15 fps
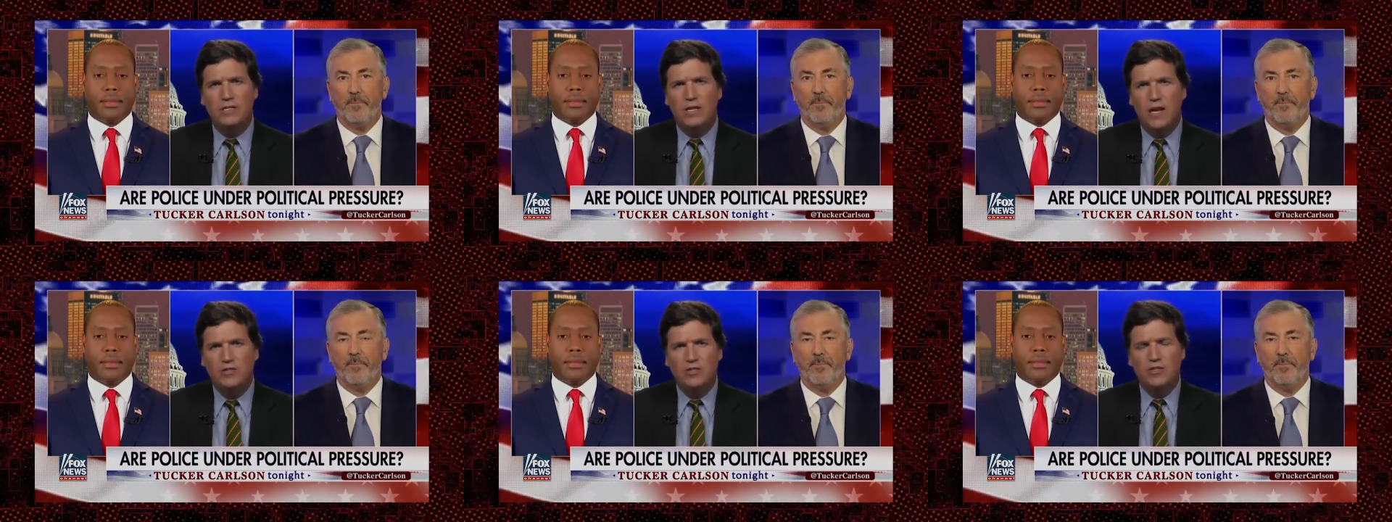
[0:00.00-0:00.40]

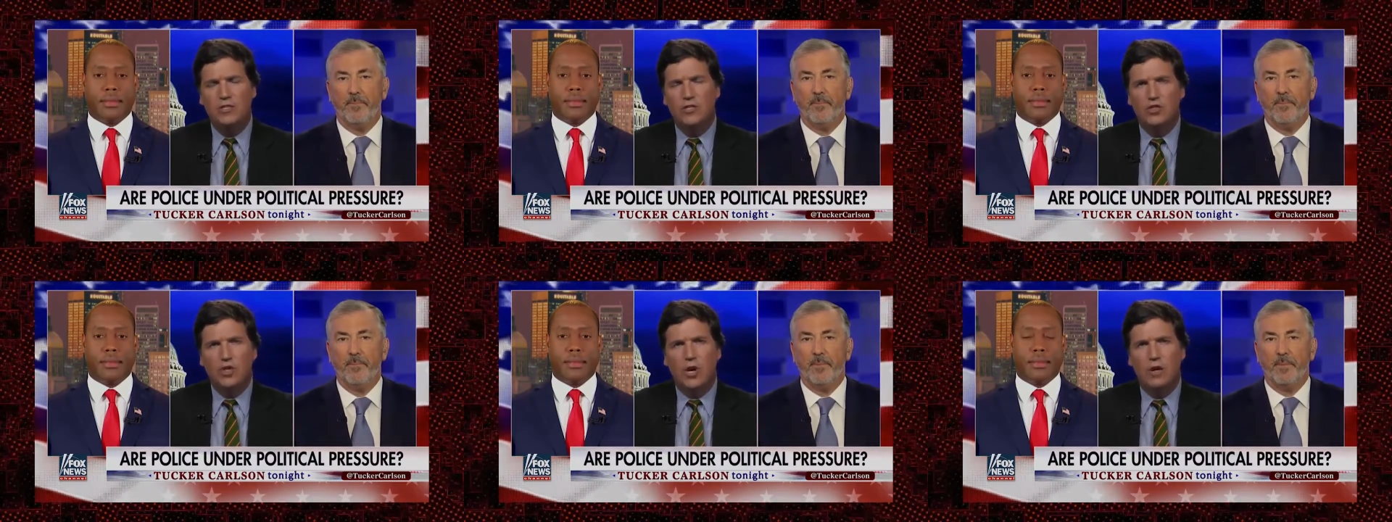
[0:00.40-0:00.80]
Speaker 1: not just in
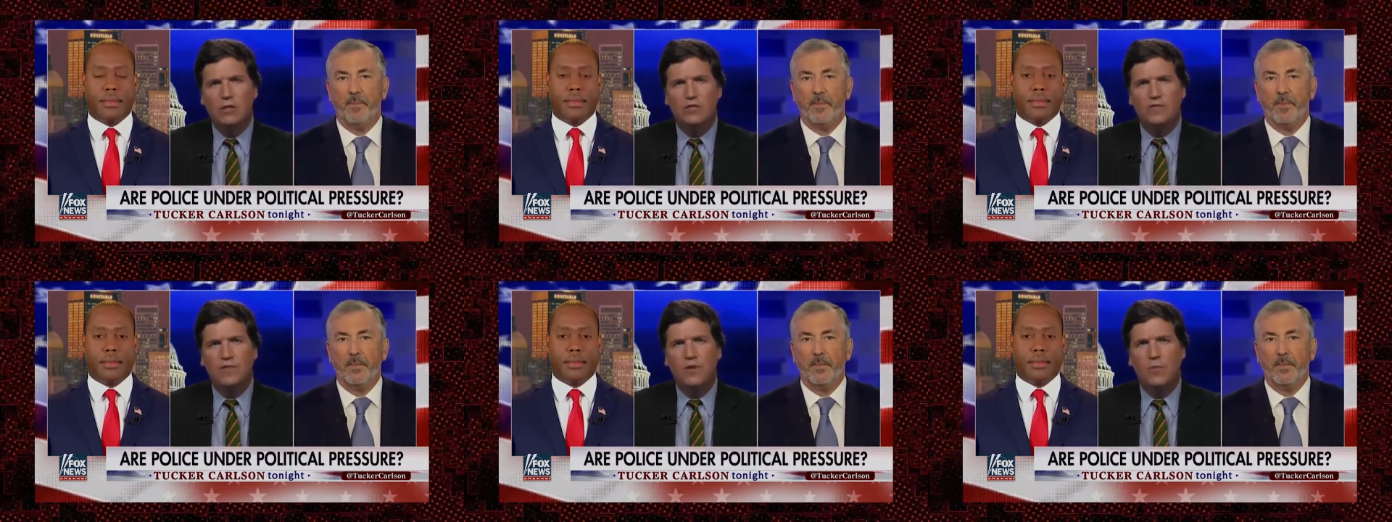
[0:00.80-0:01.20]

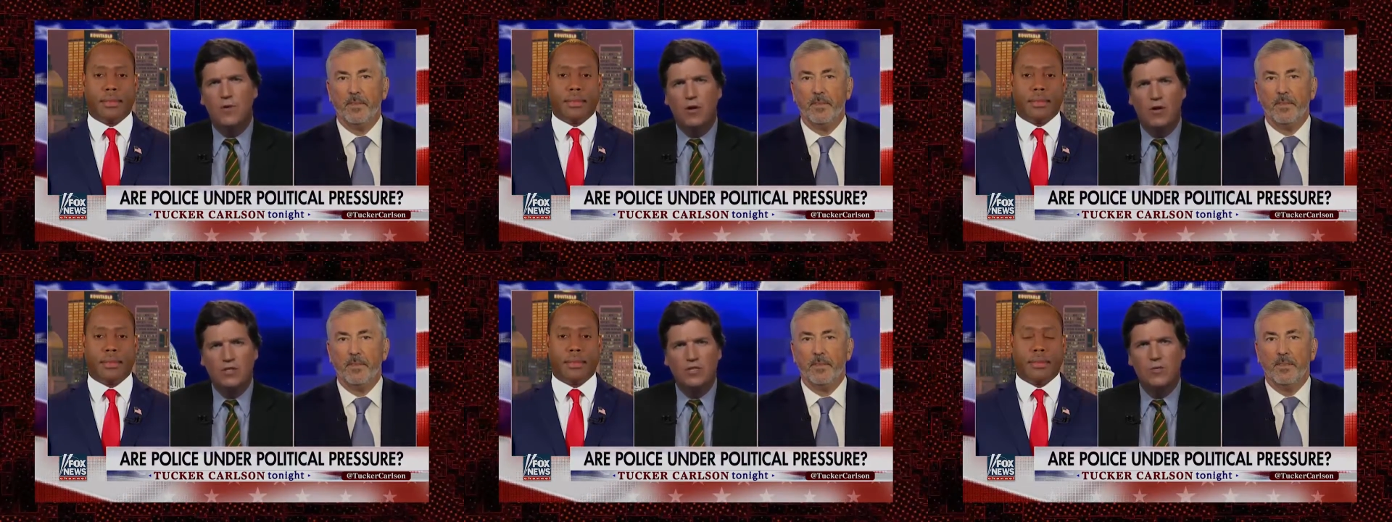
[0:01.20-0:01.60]
Charlottesville, but
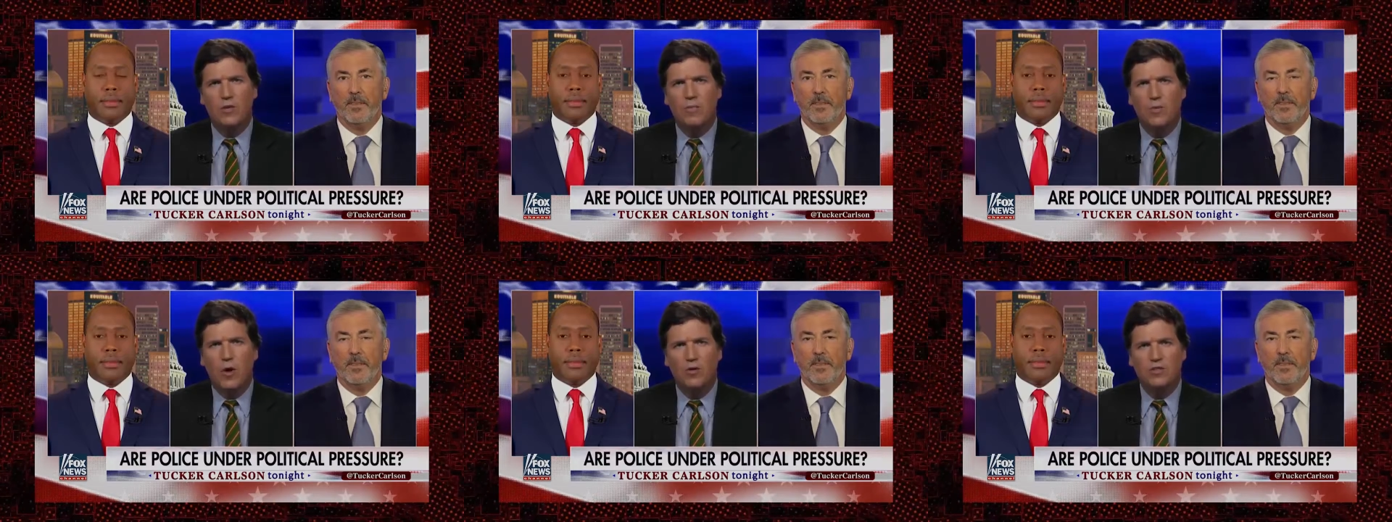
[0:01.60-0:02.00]
also in
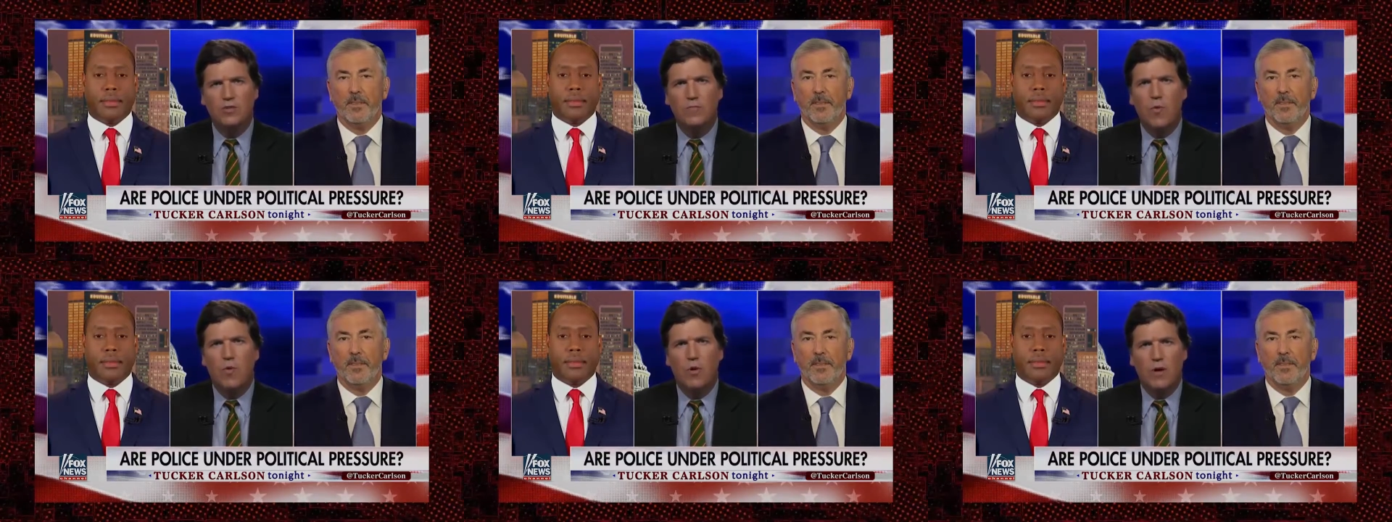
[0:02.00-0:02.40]

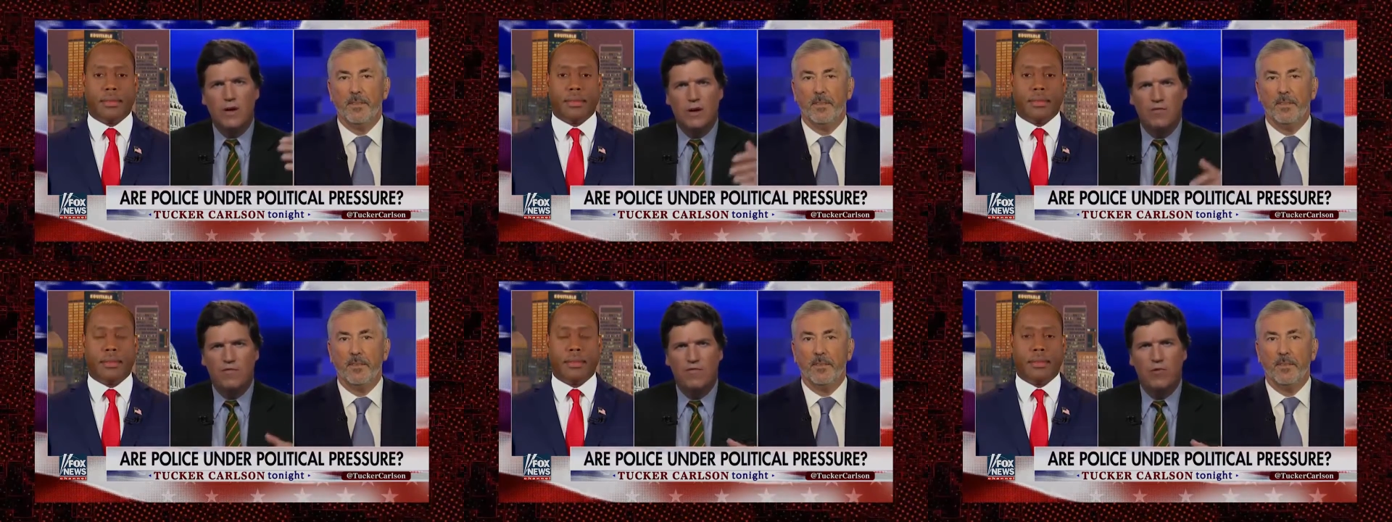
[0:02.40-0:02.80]
Baltimore and
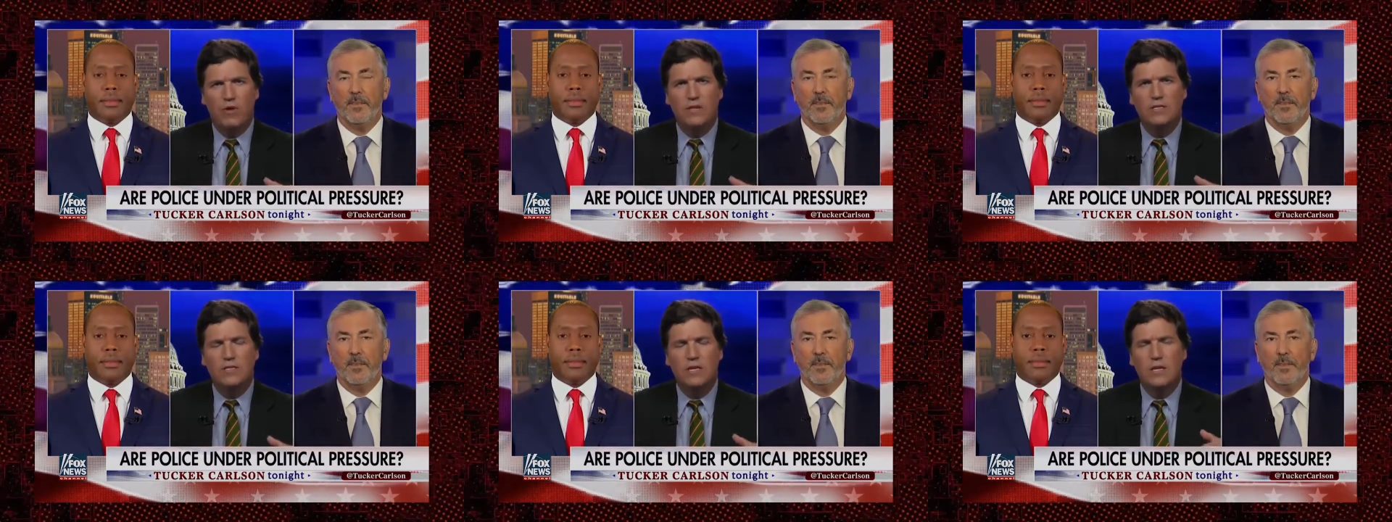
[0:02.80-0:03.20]
in
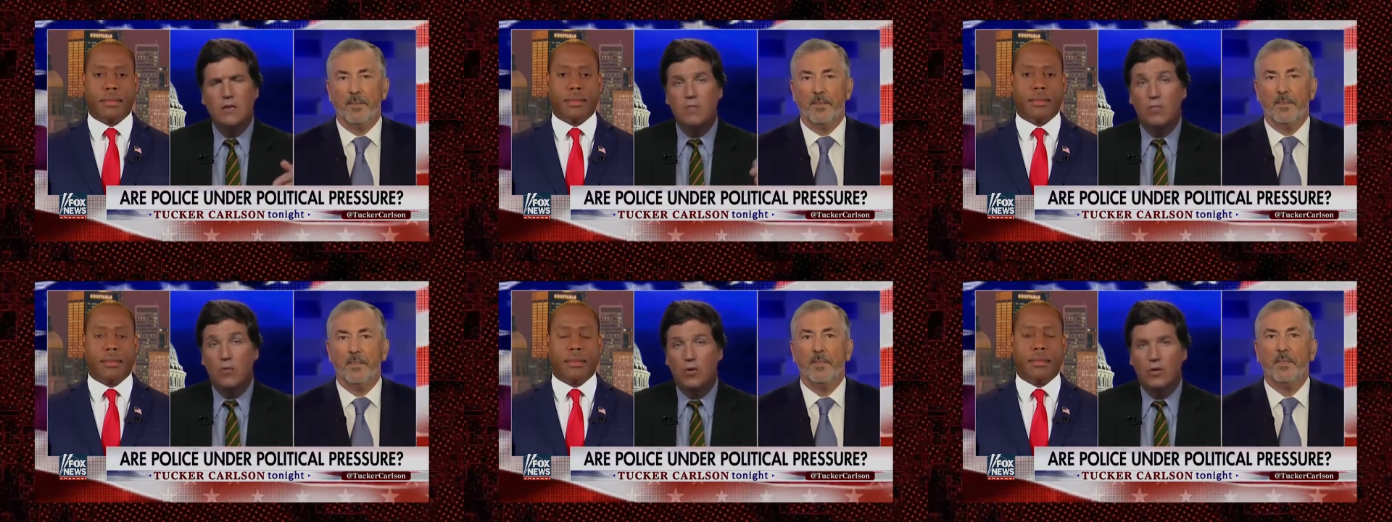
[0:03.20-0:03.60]
Ferguson
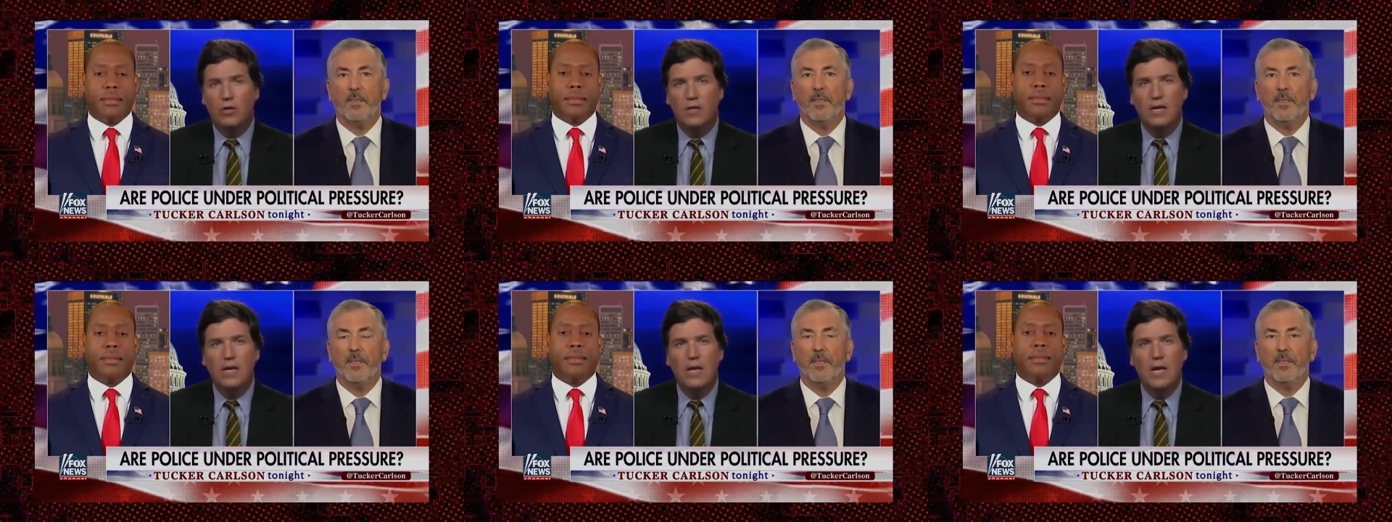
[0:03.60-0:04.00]
and
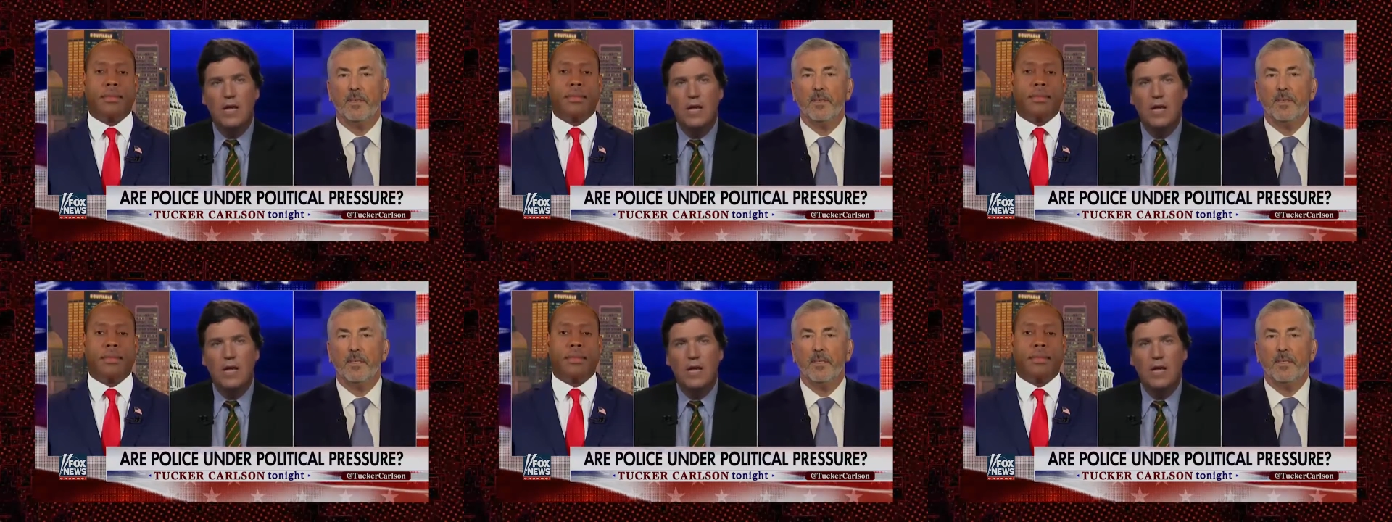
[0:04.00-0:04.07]
Berkeley,